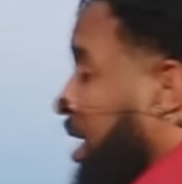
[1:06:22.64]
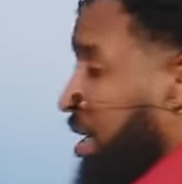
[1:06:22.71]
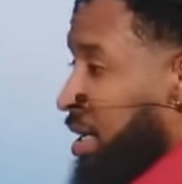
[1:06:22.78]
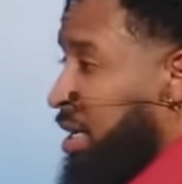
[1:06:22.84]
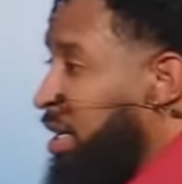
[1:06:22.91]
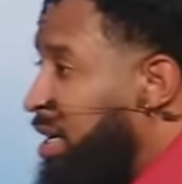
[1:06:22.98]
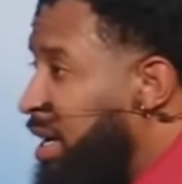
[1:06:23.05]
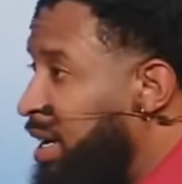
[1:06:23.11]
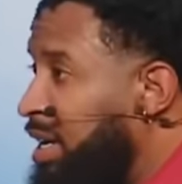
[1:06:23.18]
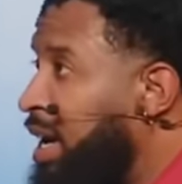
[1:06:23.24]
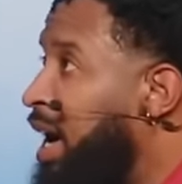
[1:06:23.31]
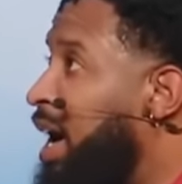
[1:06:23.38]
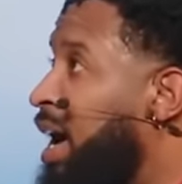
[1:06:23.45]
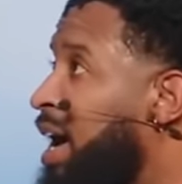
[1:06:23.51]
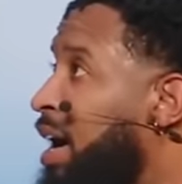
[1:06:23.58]
Look at
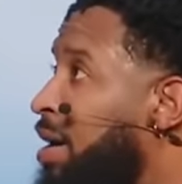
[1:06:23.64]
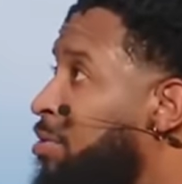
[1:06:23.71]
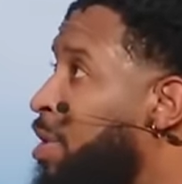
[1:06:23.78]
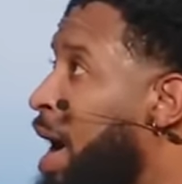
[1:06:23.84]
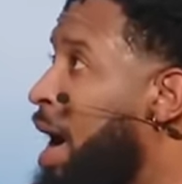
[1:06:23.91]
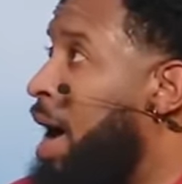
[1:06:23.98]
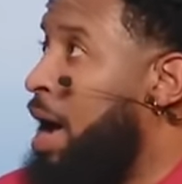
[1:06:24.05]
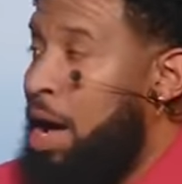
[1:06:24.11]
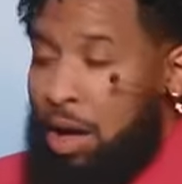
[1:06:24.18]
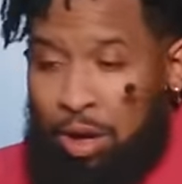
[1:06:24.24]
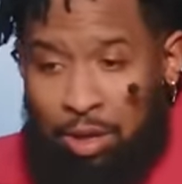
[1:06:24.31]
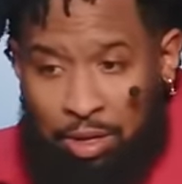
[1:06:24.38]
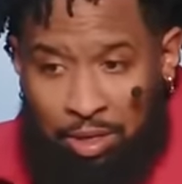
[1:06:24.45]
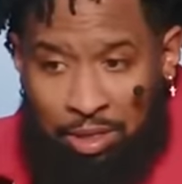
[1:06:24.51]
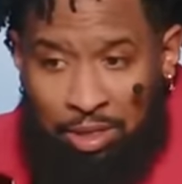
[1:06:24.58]
God. Wow.
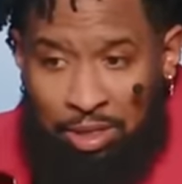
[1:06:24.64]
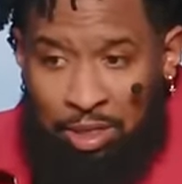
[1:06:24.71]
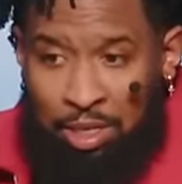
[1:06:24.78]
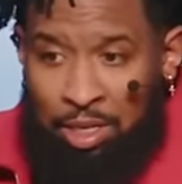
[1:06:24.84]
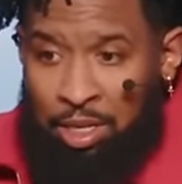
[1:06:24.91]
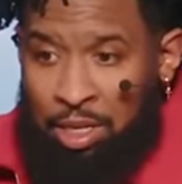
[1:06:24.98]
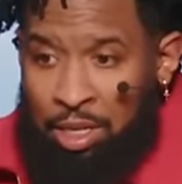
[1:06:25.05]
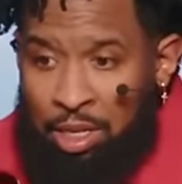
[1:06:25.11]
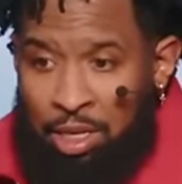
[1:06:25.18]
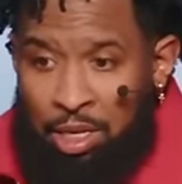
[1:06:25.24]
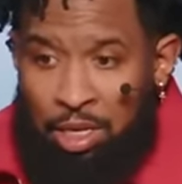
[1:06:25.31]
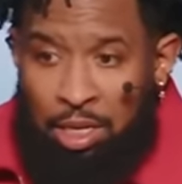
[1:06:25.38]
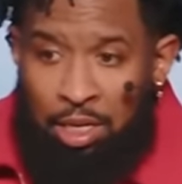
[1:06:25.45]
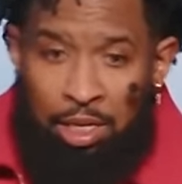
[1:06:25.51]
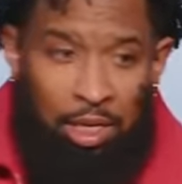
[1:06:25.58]

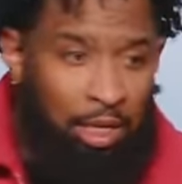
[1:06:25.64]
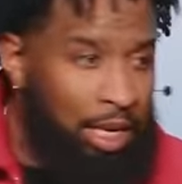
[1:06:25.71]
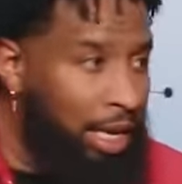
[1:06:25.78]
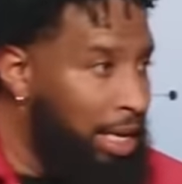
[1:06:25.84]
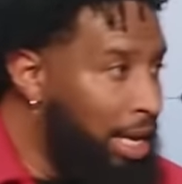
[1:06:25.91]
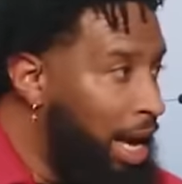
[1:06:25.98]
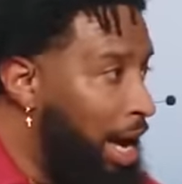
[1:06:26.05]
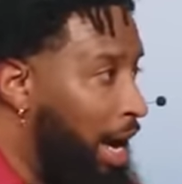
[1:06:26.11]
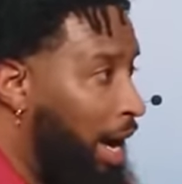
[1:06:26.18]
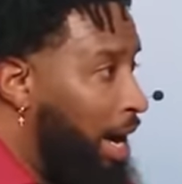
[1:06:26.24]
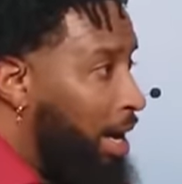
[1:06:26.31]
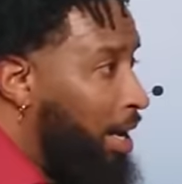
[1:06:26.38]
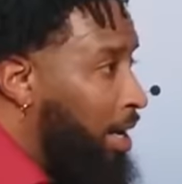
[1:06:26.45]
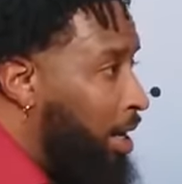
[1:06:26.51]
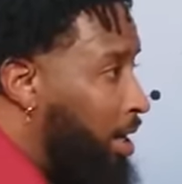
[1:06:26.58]
Look at God.
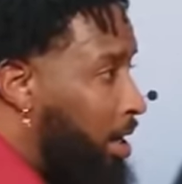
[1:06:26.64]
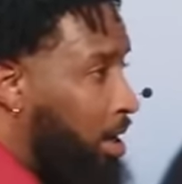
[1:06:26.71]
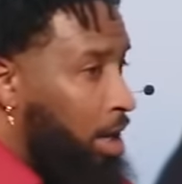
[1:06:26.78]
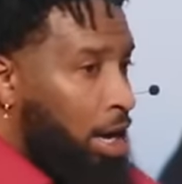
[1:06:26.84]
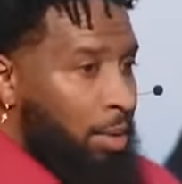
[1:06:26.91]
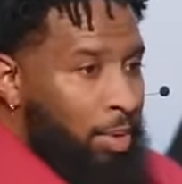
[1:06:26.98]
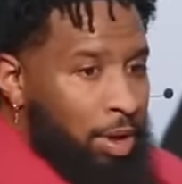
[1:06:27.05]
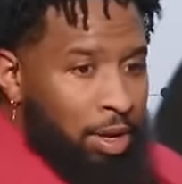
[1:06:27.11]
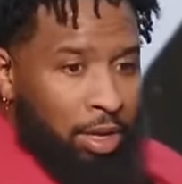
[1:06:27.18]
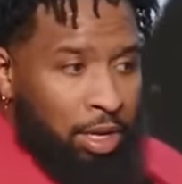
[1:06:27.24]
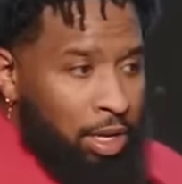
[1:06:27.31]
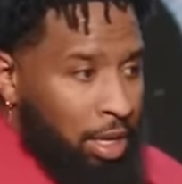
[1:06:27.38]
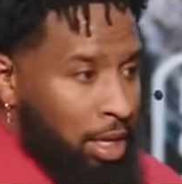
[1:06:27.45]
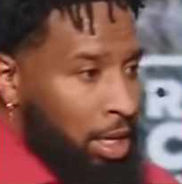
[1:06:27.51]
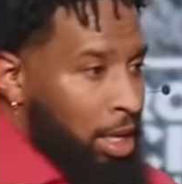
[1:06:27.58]
Come on.
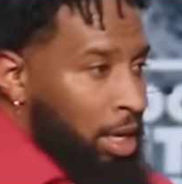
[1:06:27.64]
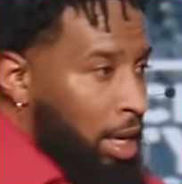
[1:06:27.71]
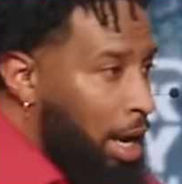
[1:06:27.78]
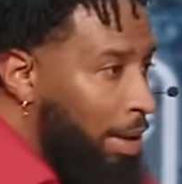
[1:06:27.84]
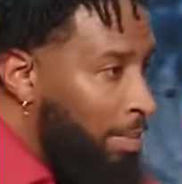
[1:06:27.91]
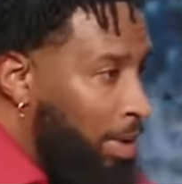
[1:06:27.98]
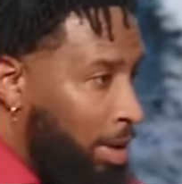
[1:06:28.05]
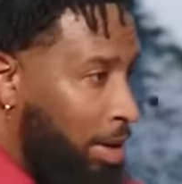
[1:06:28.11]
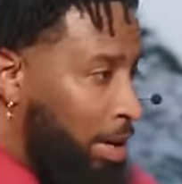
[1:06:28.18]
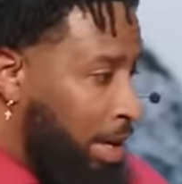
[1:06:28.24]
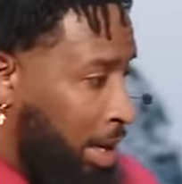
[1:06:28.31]
Come on.